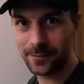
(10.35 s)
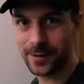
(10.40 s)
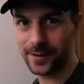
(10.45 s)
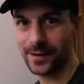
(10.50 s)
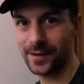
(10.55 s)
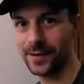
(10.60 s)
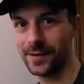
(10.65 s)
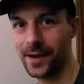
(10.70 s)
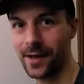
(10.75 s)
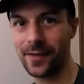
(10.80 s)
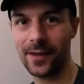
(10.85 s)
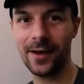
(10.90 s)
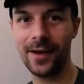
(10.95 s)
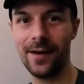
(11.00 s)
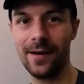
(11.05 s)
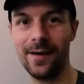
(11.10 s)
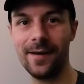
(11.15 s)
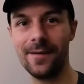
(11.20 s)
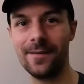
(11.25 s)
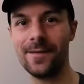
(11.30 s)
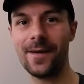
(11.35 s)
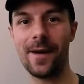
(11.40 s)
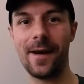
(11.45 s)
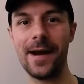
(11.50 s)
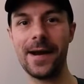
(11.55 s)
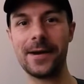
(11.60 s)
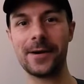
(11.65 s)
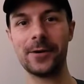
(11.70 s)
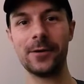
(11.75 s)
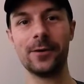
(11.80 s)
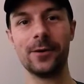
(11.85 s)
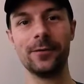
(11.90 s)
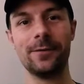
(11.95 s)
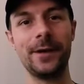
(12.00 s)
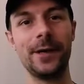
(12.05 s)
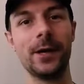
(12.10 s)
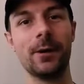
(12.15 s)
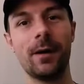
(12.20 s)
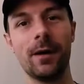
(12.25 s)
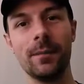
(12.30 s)
with another very cool
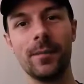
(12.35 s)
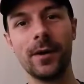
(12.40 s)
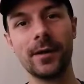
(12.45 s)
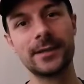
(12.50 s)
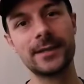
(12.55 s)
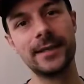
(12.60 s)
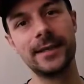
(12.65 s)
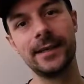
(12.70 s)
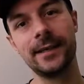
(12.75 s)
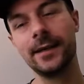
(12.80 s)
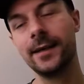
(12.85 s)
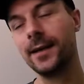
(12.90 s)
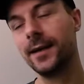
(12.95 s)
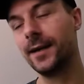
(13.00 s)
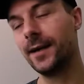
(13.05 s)
video unboxing.